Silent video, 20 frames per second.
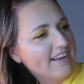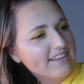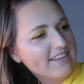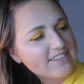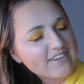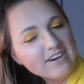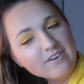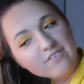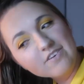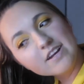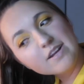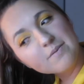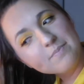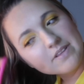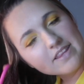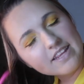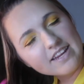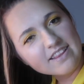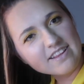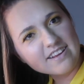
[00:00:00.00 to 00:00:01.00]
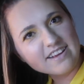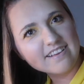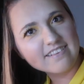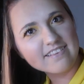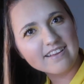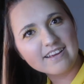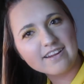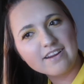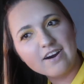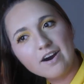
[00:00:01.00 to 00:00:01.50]
So I wanted to put that in there as
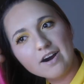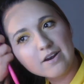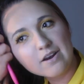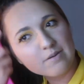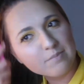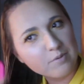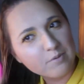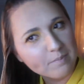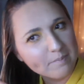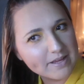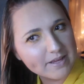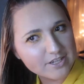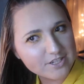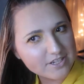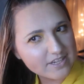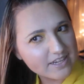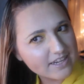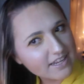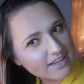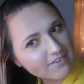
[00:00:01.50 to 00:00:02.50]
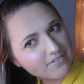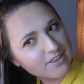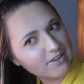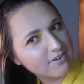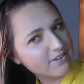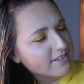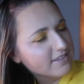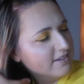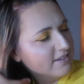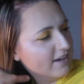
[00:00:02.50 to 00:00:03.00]
like an honorable mention, even
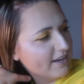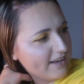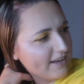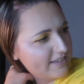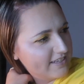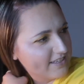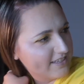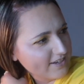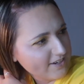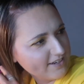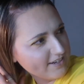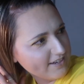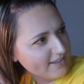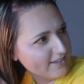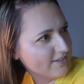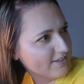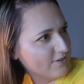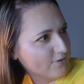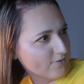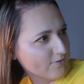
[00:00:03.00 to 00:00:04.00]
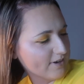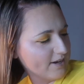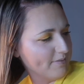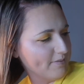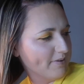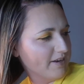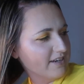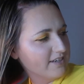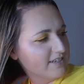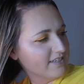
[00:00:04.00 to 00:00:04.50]
though it's not necessary to the story,
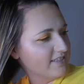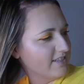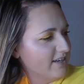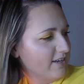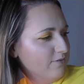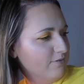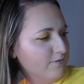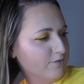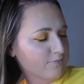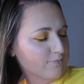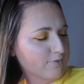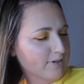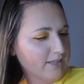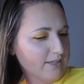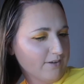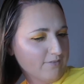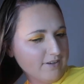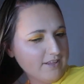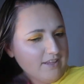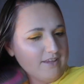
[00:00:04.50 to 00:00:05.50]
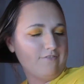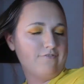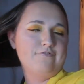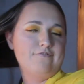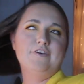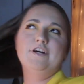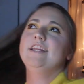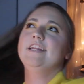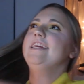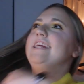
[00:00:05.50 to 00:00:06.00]
but I just thought it was really, really funny.